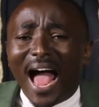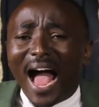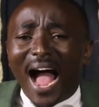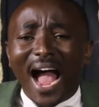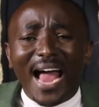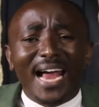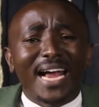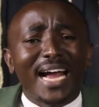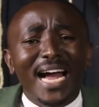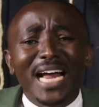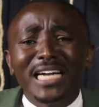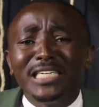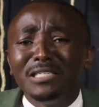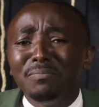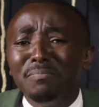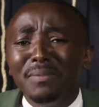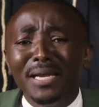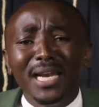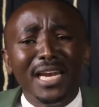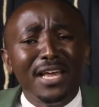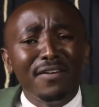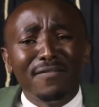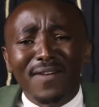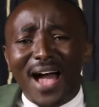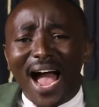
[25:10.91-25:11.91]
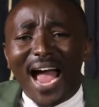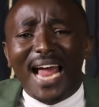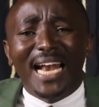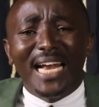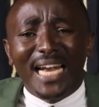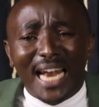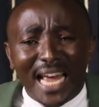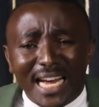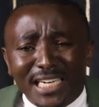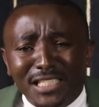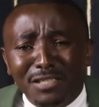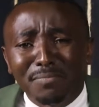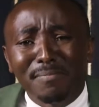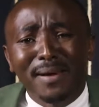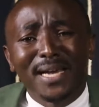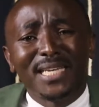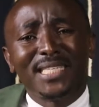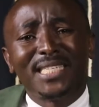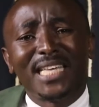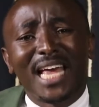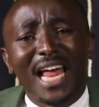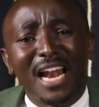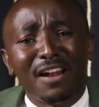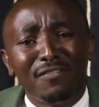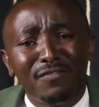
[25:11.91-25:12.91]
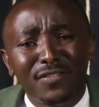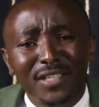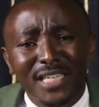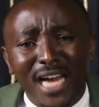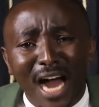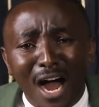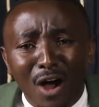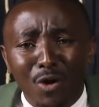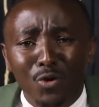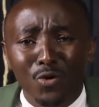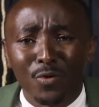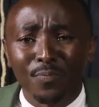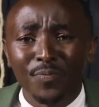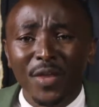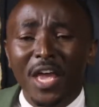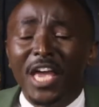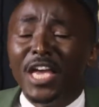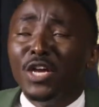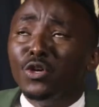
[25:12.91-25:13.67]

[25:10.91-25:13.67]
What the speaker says: I can't believe I let myself down.